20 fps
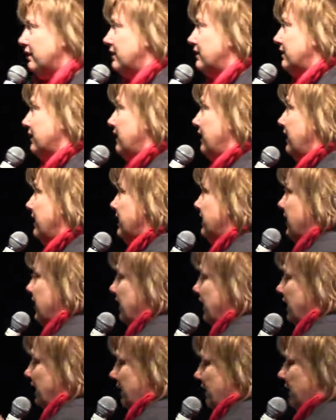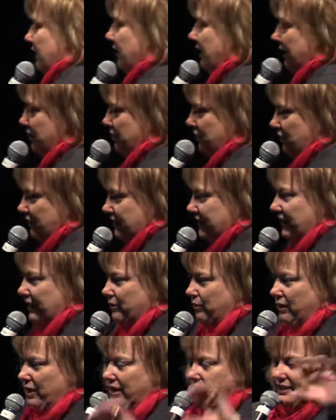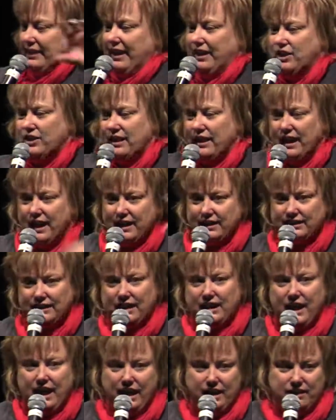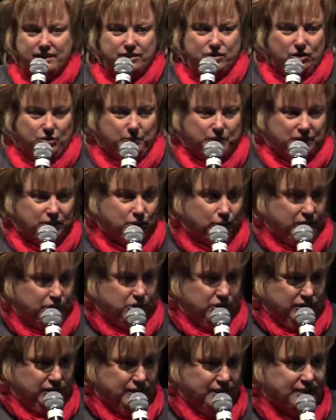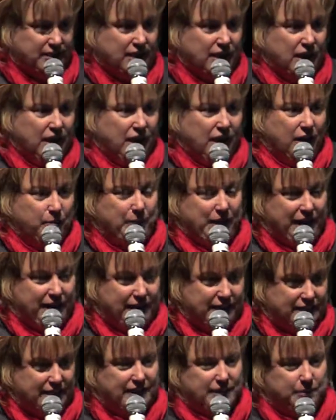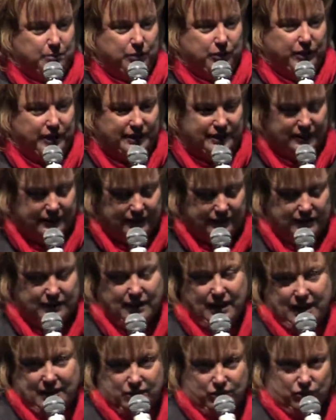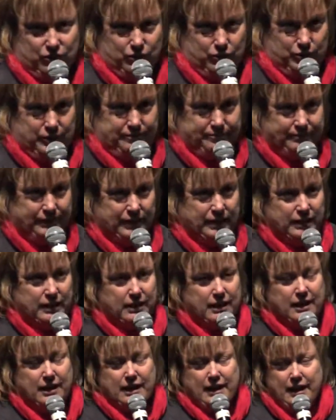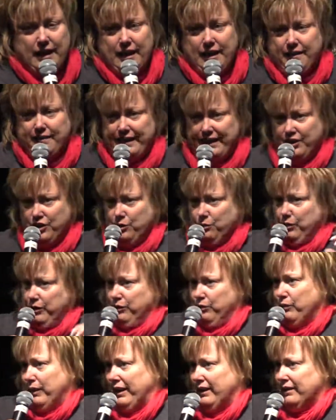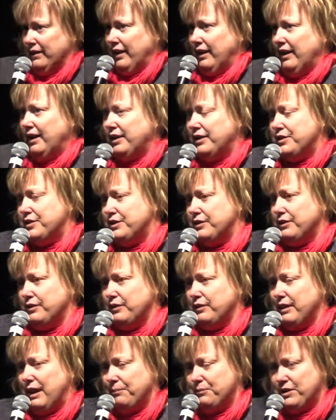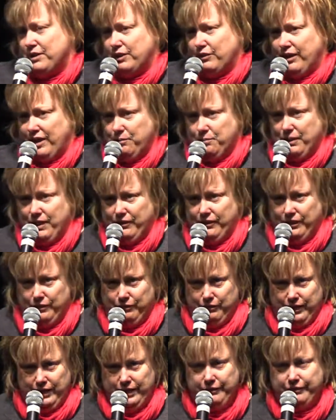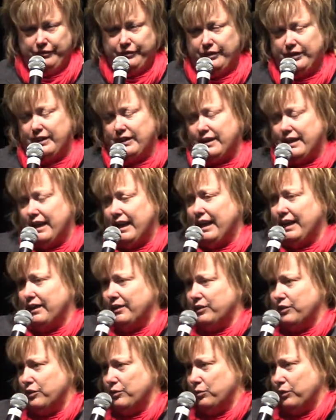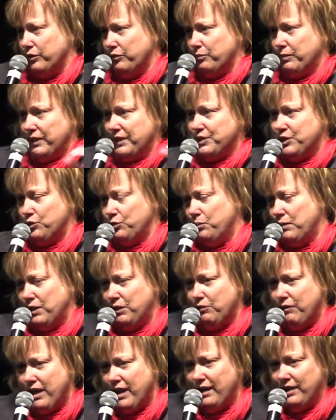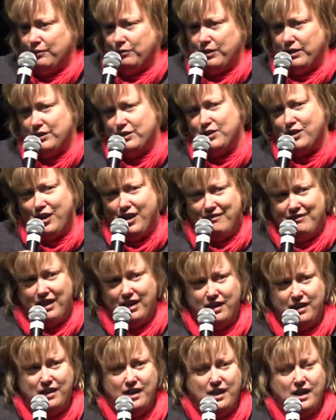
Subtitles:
So kids here in country New South Wales actually asking Andy Thomas questions about his experiences as an astronaut. Then you would have went up to the Great Barrier Reef and you would have been swimming around with a diver